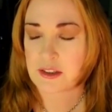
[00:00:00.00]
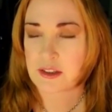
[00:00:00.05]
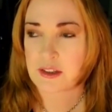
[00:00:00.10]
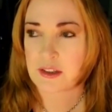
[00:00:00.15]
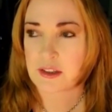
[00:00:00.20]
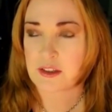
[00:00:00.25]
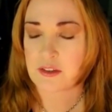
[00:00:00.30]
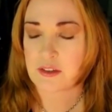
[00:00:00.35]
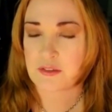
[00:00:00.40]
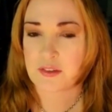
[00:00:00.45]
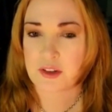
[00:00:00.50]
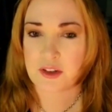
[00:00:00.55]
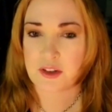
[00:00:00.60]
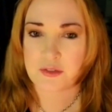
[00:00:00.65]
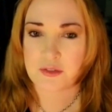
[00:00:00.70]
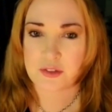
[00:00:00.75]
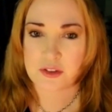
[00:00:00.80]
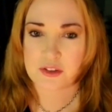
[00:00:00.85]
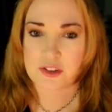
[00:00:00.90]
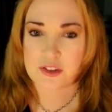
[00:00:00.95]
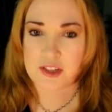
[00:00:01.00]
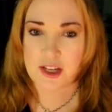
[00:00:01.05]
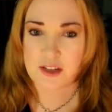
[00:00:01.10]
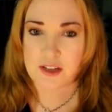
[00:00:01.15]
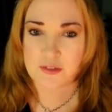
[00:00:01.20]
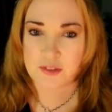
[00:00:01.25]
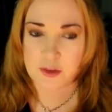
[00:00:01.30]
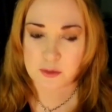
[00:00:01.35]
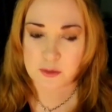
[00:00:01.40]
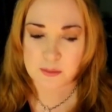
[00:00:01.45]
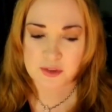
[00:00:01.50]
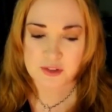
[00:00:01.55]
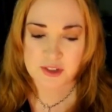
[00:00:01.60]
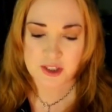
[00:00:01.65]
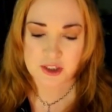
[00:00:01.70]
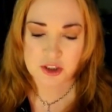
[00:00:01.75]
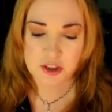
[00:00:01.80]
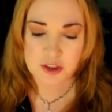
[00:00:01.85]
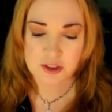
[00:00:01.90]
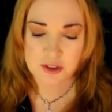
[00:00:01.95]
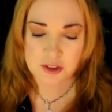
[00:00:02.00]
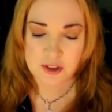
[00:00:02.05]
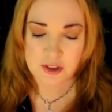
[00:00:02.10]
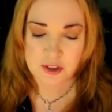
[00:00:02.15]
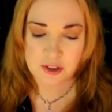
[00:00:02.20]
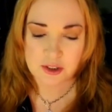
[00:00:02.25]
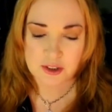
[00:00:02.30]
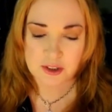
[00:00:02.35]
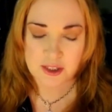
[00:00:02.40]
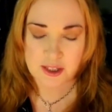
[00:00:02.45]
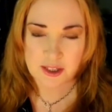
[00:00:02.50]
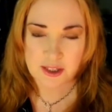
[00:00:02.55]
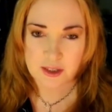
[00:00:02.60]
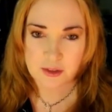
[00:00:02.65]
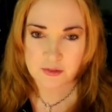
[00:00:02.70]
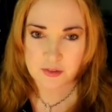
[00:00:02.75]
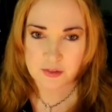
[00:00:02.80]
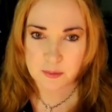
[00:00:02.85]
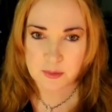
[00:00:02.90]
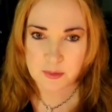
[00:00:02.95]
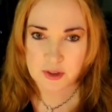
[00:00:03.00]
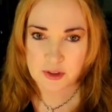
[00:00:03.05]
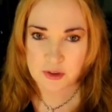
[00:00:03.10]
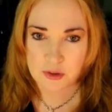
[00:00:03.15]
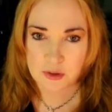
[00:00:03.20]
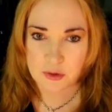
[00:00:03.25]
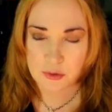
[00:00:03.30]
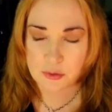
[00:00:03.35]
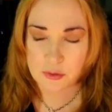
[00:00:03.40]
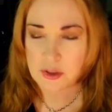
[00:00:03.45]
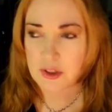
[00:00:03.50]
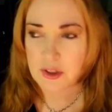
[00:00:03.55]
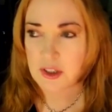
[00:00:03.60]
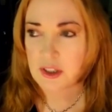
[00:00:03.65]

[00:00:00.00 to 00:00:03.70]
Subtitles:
in the very first FM station called KFMQ.